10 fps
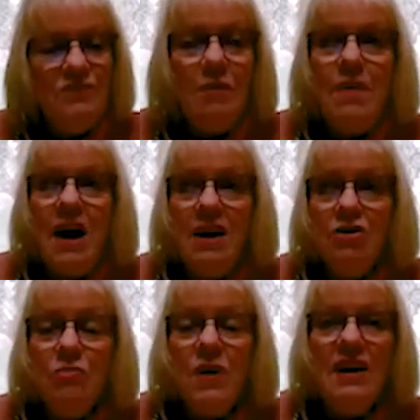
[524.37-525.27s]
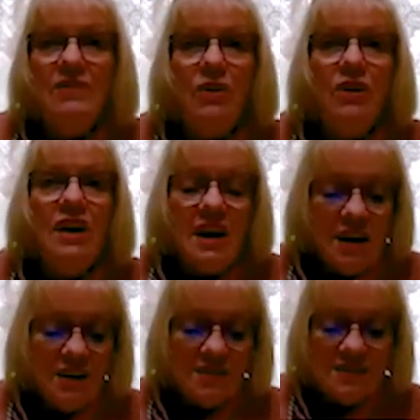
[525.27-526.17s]
A medical waiver
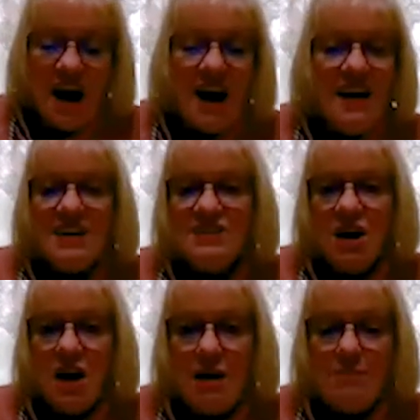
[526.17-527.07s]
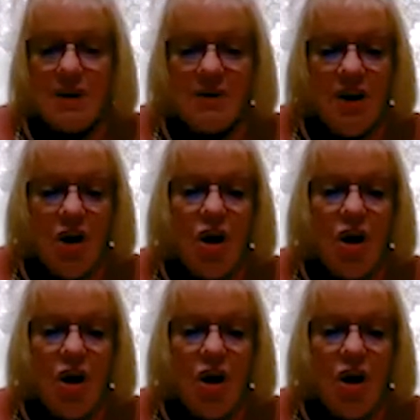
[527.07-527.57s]
is not as common,